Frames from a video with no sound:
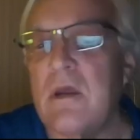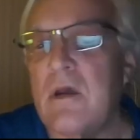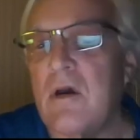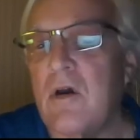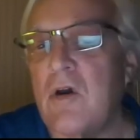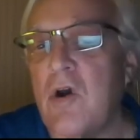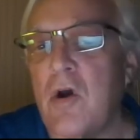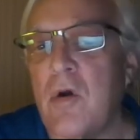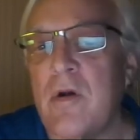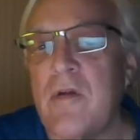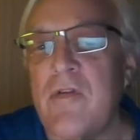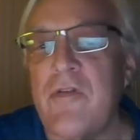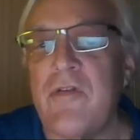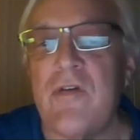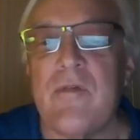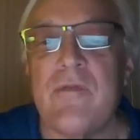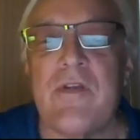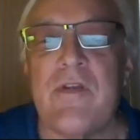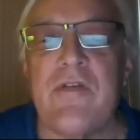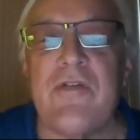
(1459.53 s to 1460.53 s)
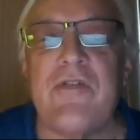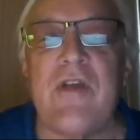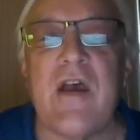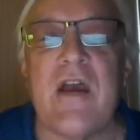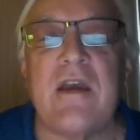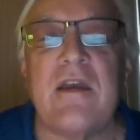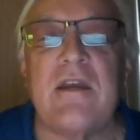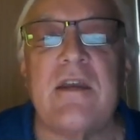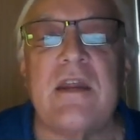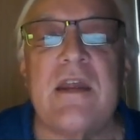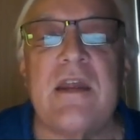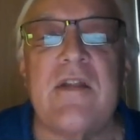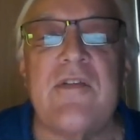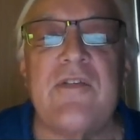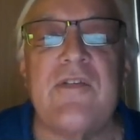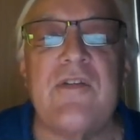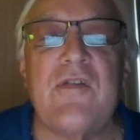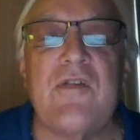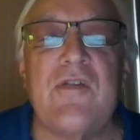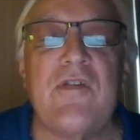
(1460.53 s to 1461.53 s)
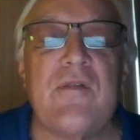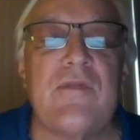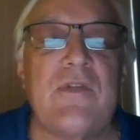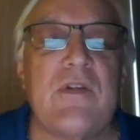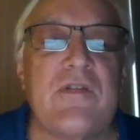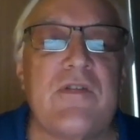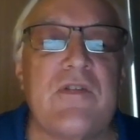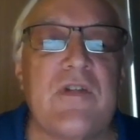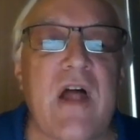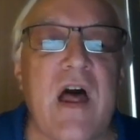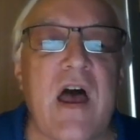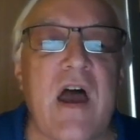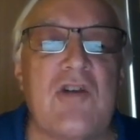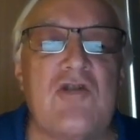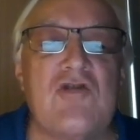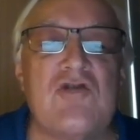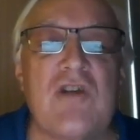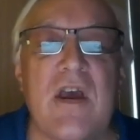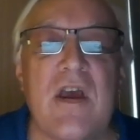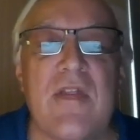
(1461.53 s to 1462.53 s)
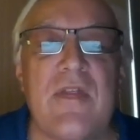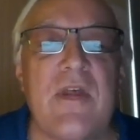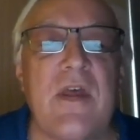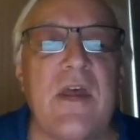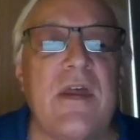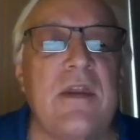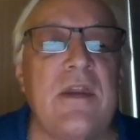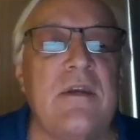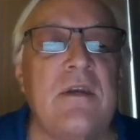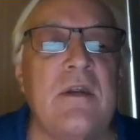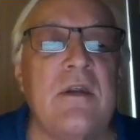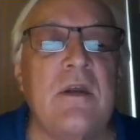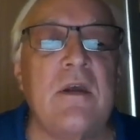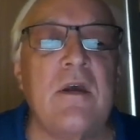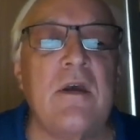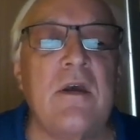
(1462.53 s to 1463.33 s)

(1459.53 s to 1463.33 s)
occurrence of the second instance of the slash, and then